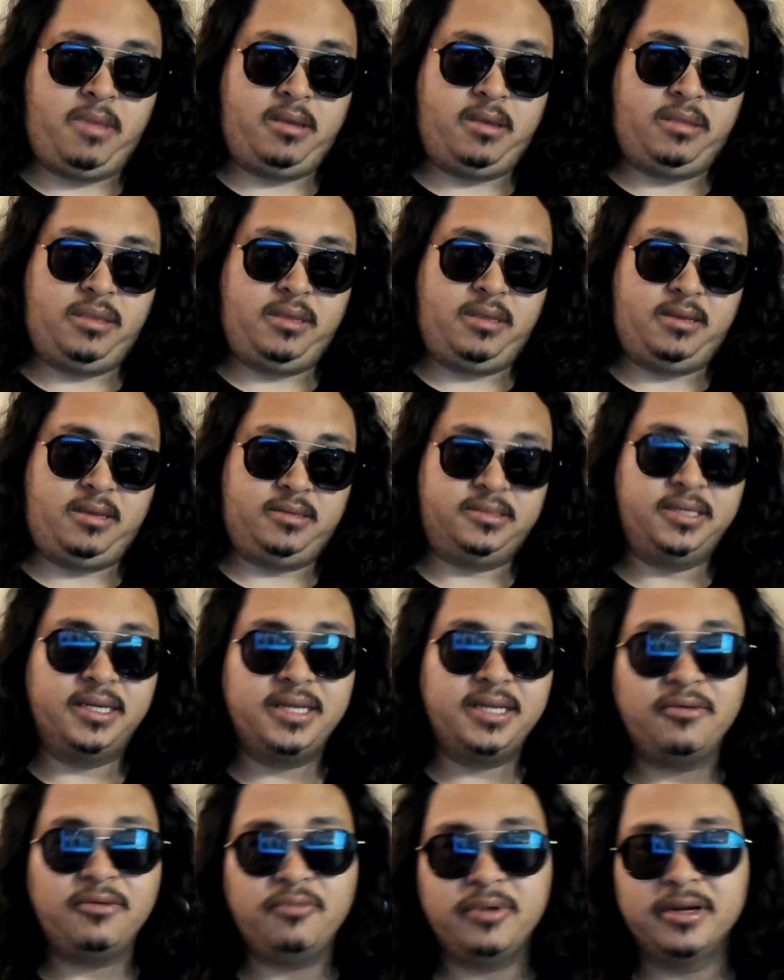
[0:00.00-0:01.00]
this, and
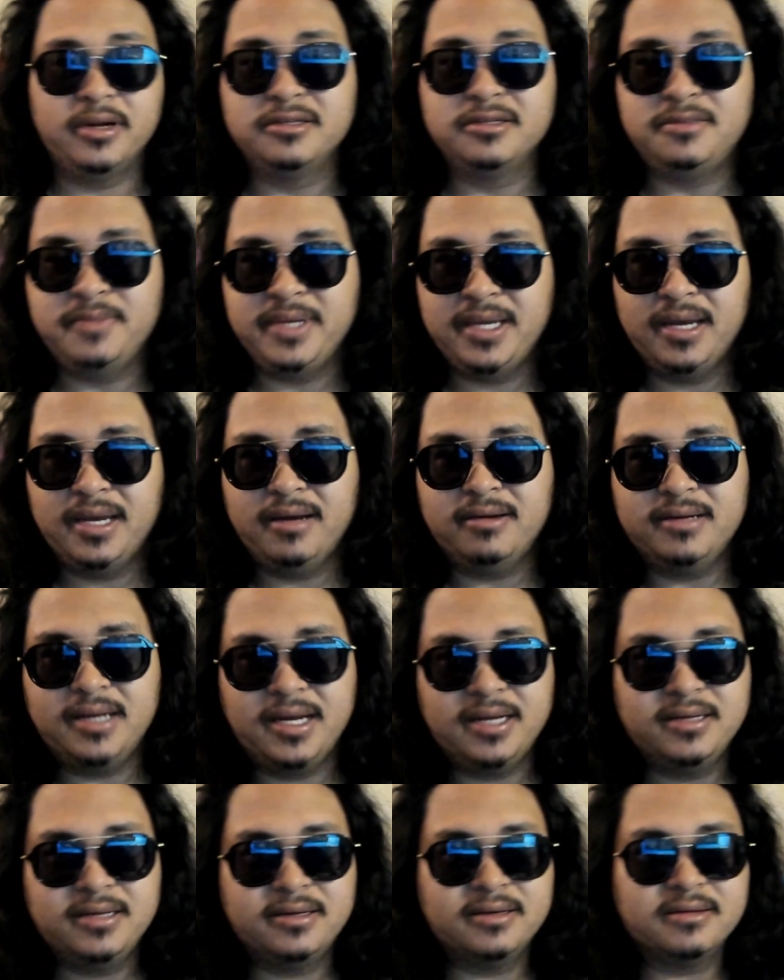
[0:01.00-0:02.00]
that weirds me out.
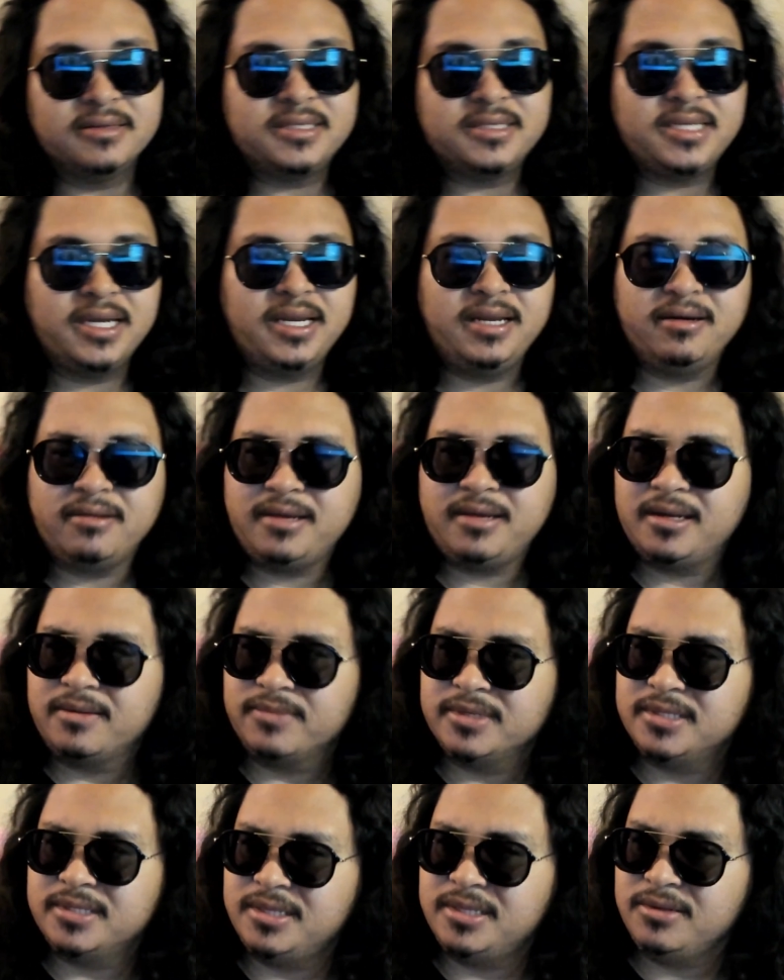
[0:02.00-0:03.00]
I don't understand how
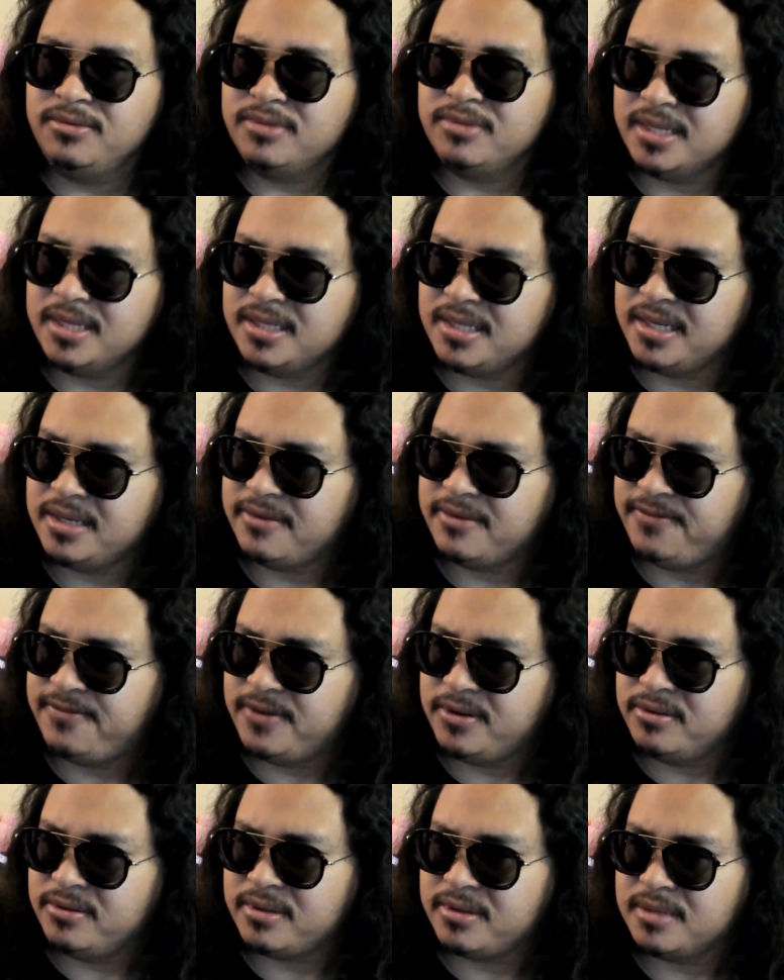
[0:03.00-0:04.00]
cameras do that. Like
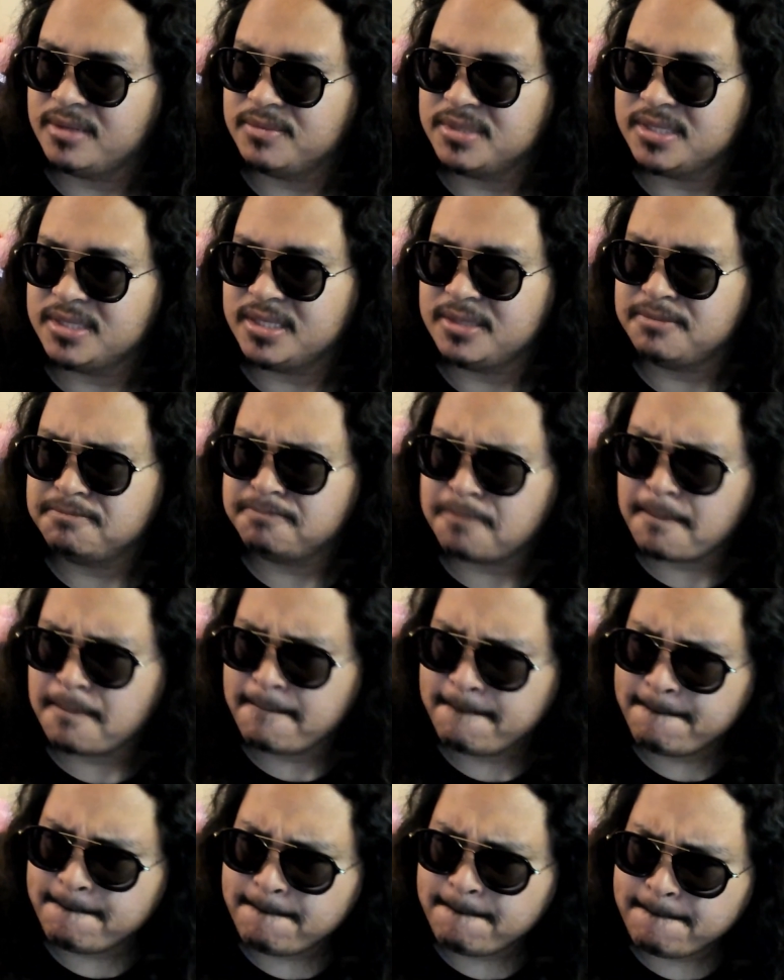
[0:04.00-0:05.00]
photo cameras, like
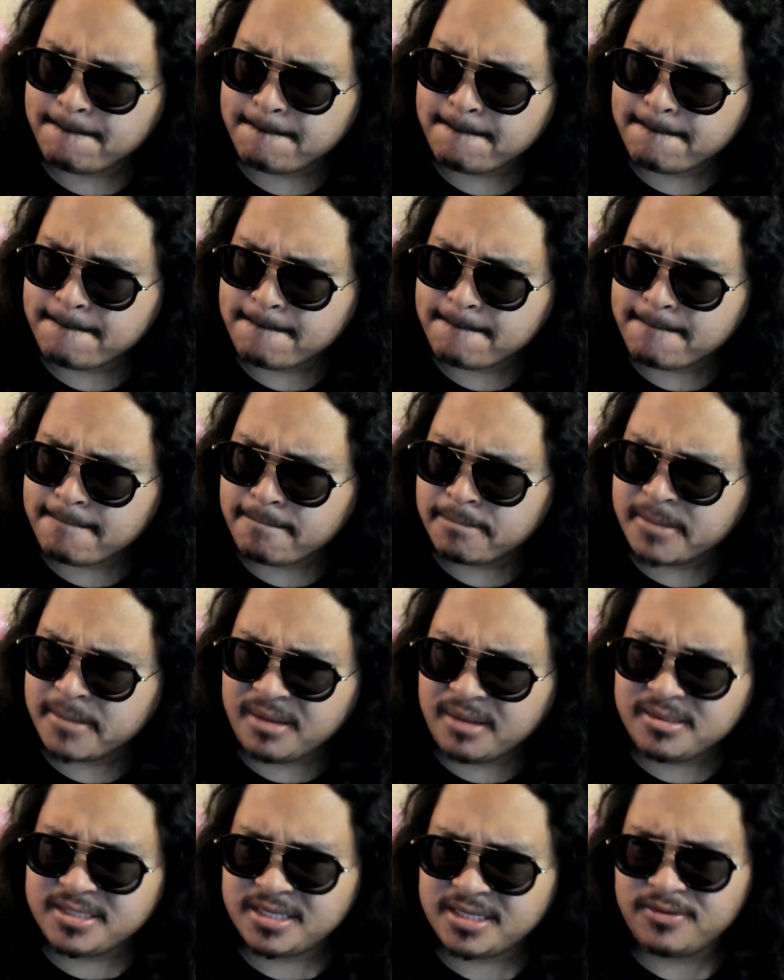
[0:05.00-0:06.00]

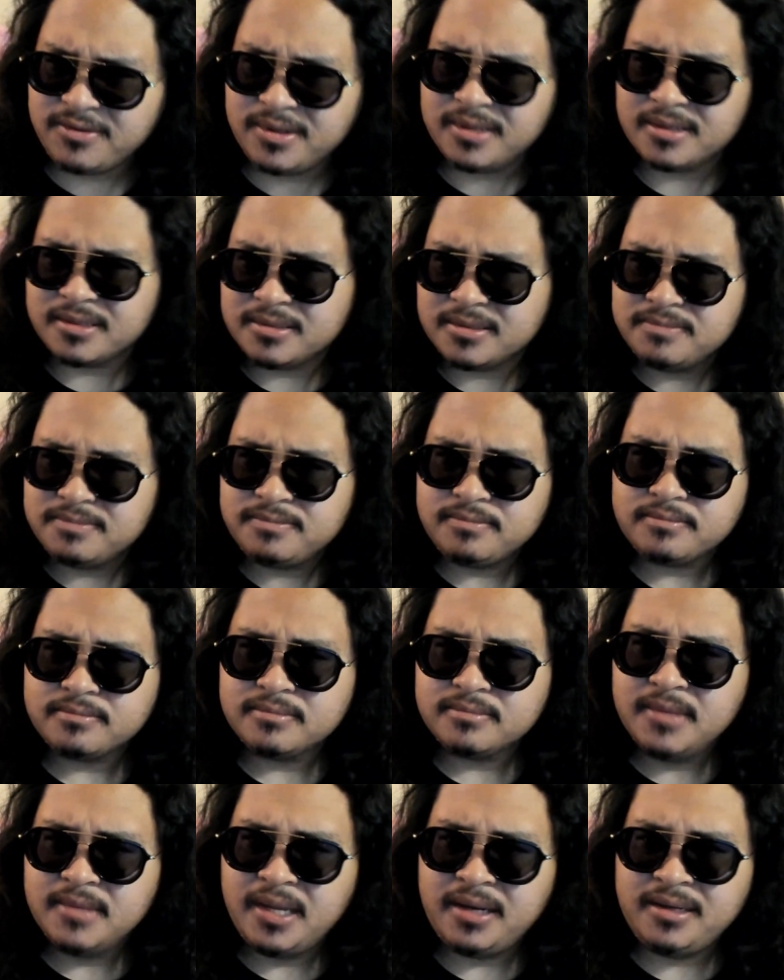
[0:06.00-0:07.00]
how does that work?
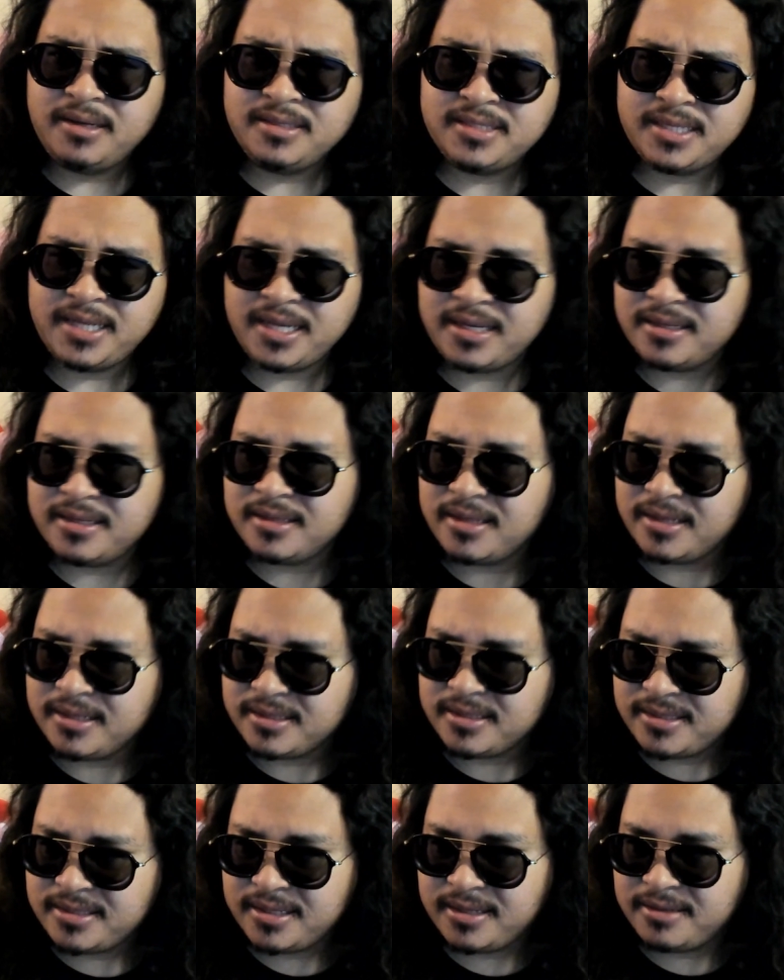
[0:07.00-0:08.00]
How does it add
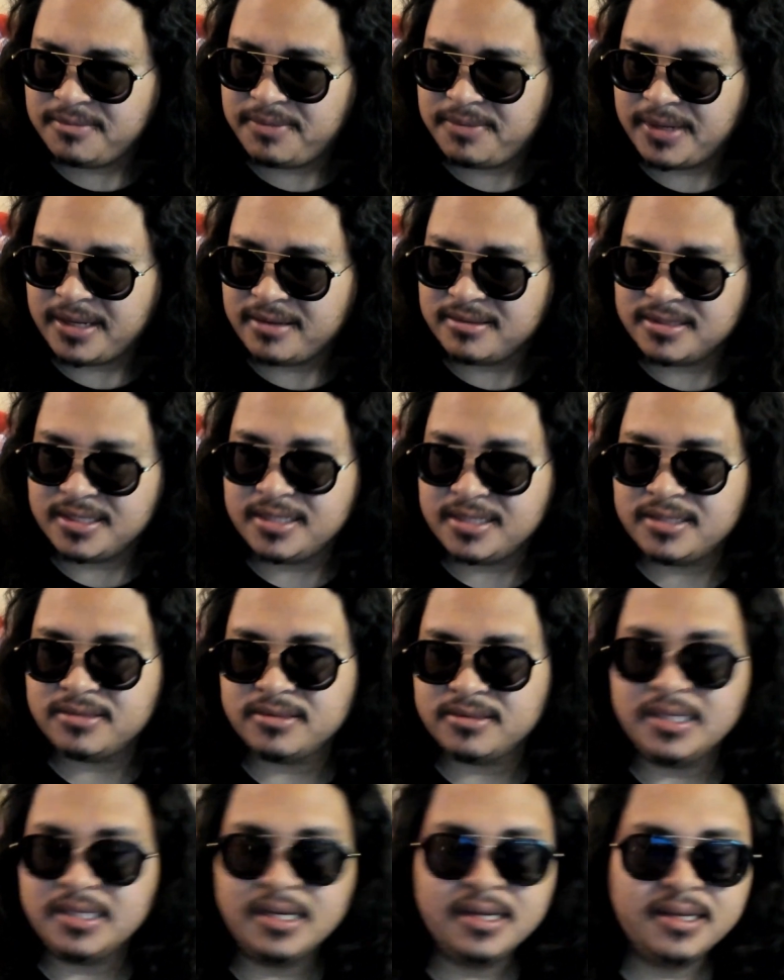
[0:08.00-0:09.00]
like 10 pounds
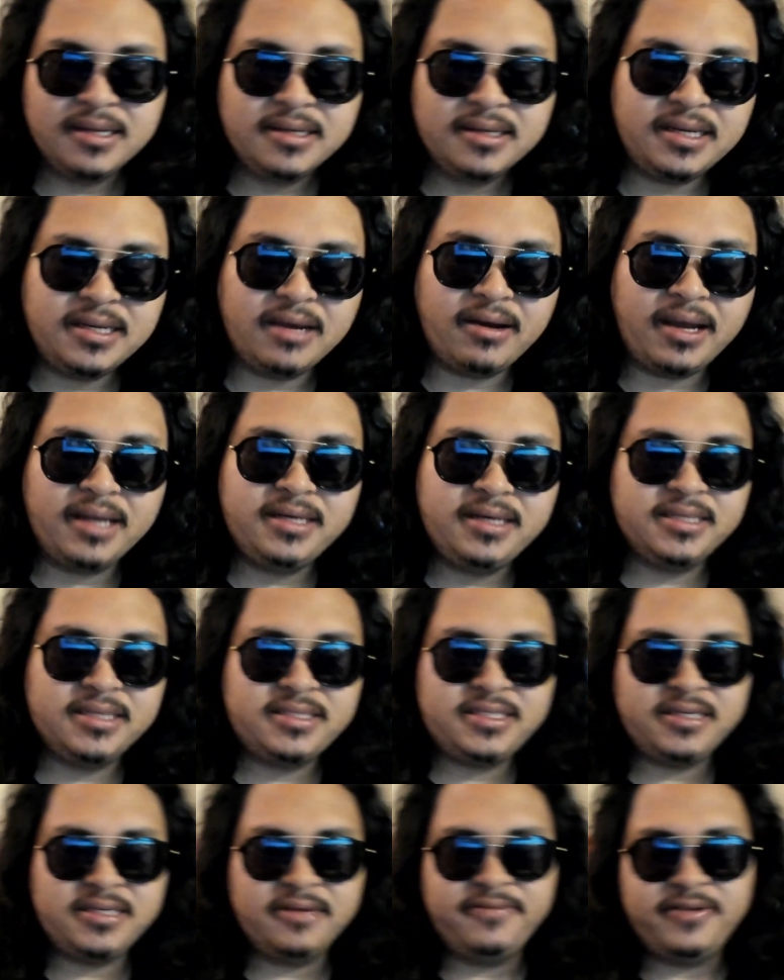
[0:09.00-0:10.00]
literally? Now, I did
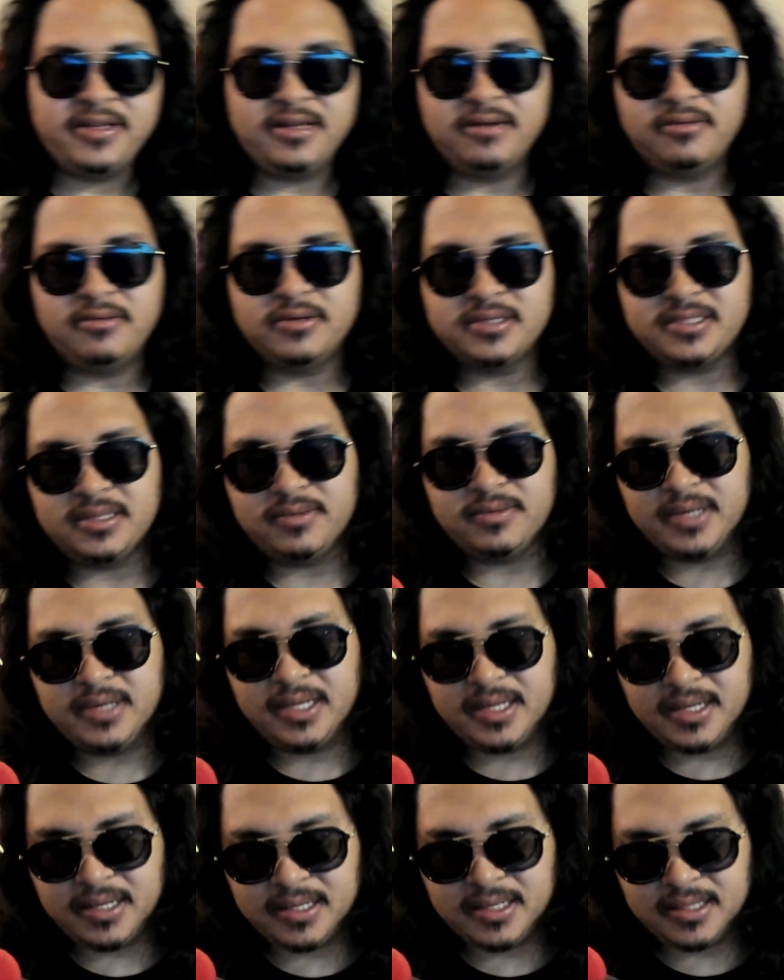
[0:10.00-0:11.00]
see a video where someone
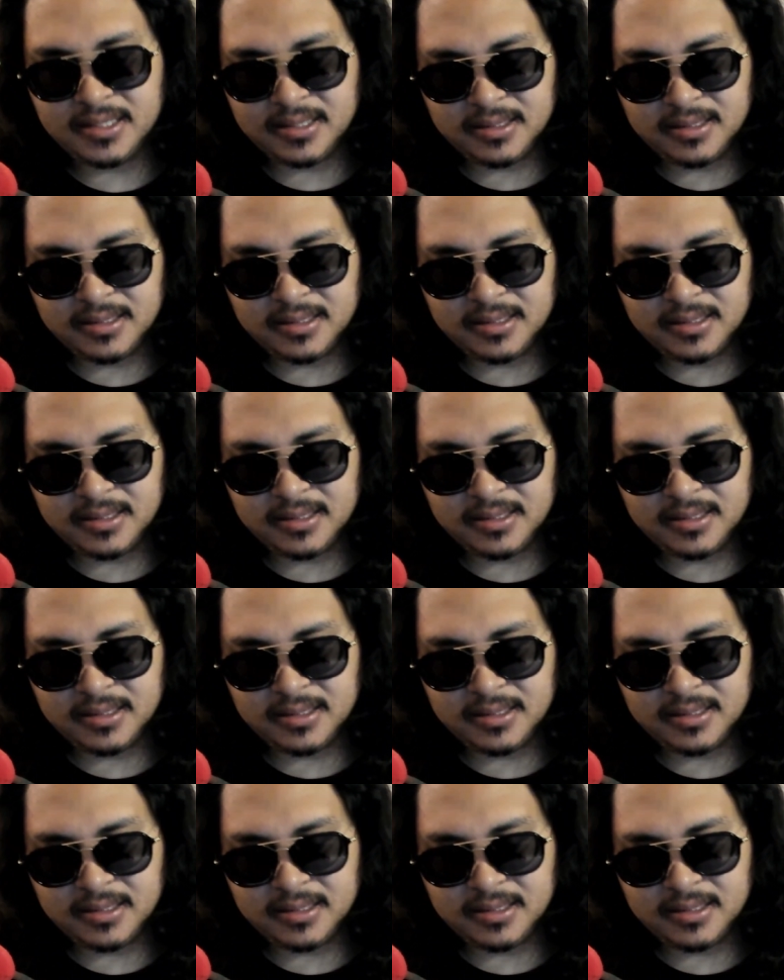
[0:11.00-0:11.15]
had